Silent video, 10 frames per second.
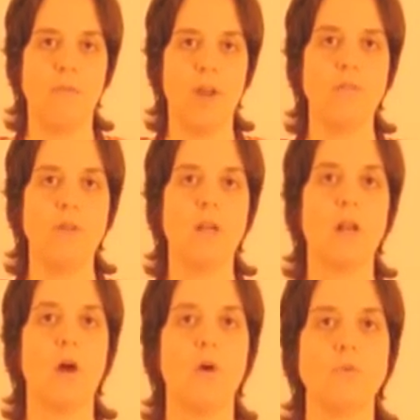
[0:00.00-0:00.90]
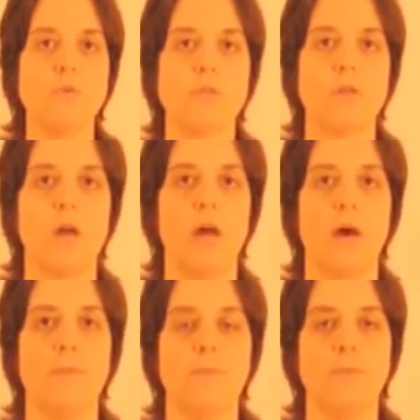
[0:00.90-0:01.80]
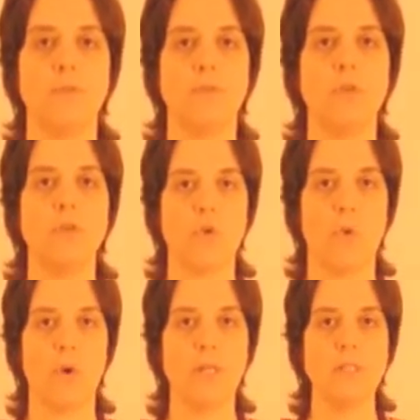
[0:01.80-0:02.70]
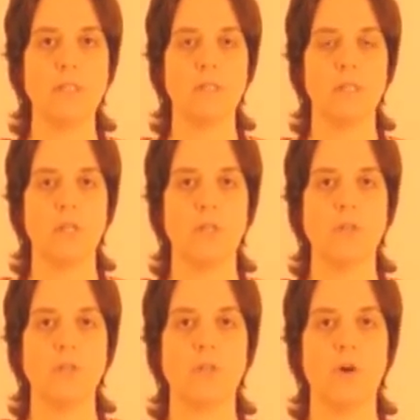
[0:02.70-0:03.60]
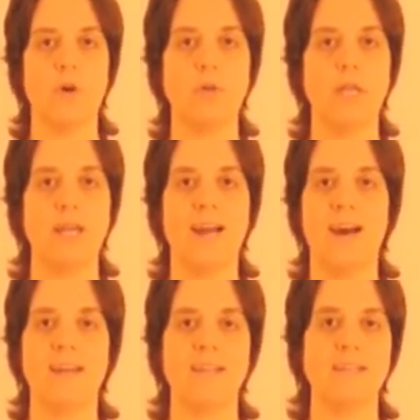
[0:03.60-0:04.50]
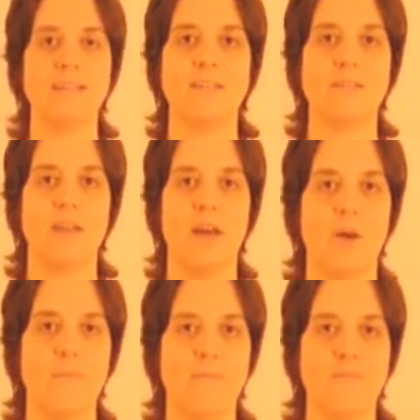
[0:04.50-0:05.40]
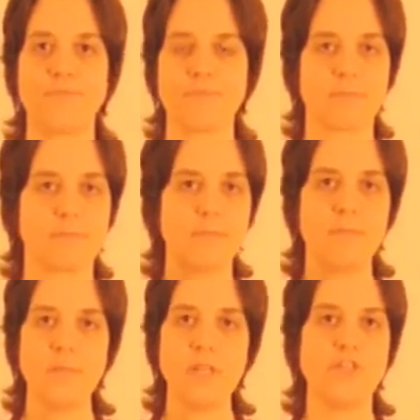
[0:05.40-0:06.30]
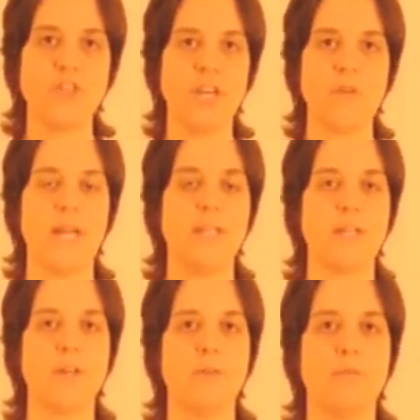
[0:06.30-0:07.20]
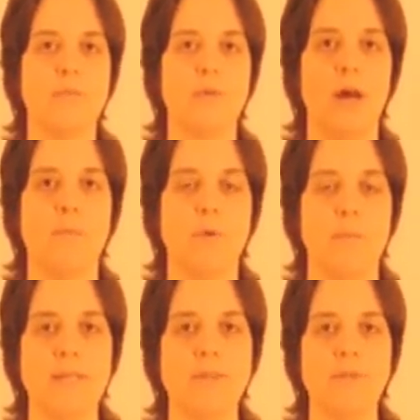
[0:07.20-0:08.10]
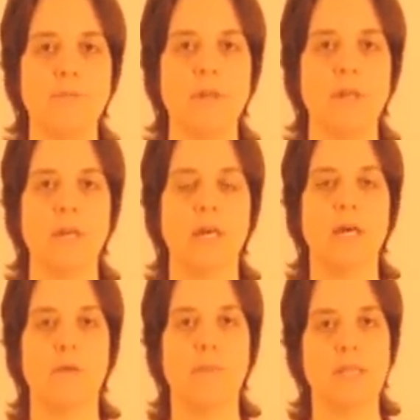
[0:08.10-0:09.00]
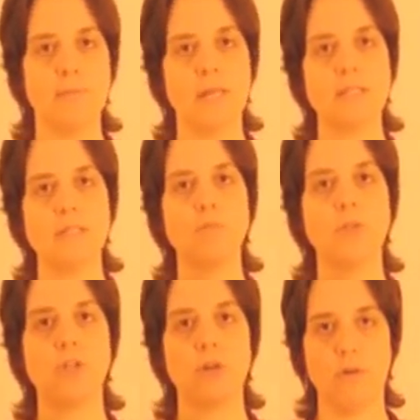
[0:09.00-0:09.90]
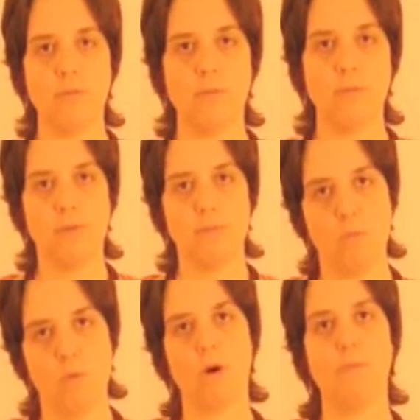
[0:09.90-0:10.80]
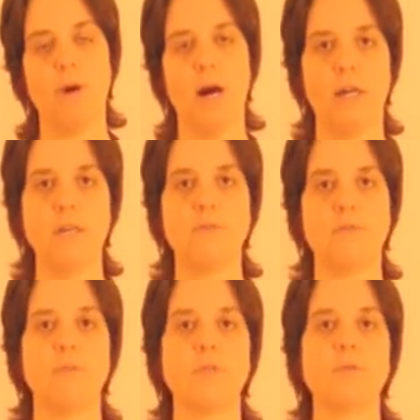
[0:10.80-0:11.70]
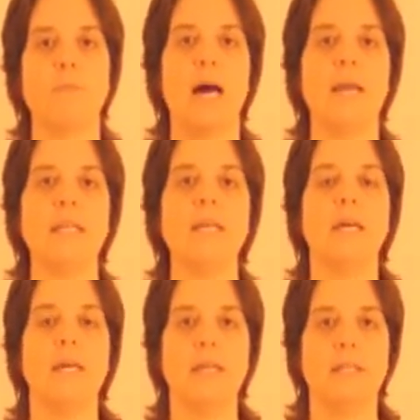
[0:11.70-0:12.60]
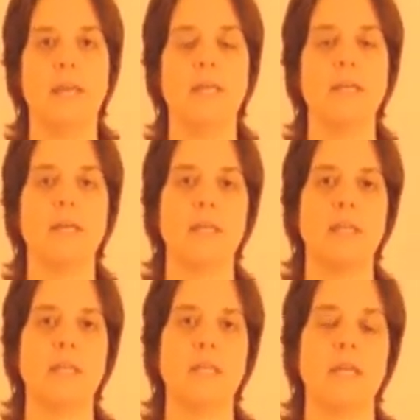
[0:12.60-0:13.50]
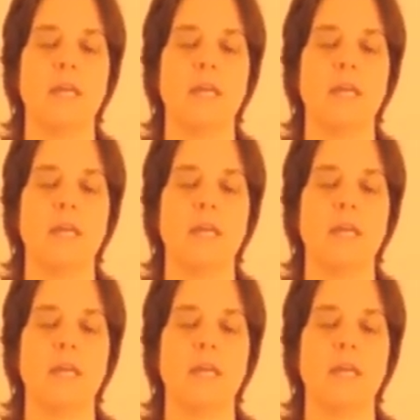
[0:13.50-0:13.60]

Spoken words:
very close to the joints, so they can't generate a good momentum. But the muscles which are a bit more apart from the spine, they can